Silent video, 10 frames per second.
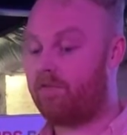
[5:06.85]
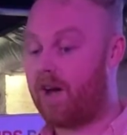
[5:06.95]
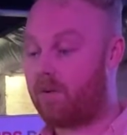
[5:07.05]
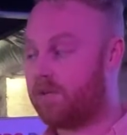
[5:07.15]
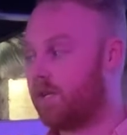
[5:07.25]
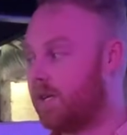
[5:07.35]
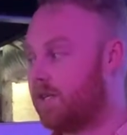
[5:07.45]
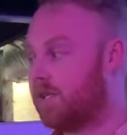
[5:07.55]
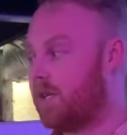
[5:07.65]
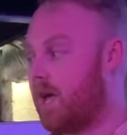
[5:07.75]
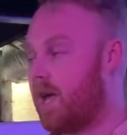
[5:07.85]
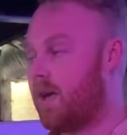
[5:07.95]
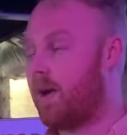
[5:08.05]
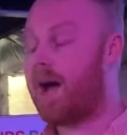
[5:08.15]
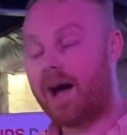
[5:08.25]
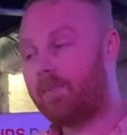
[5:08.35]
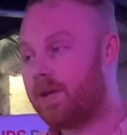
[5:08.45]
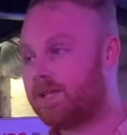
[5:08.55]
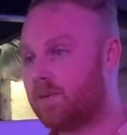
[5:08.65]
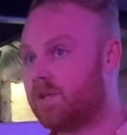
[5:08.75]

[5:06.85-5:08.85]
founded Harpies,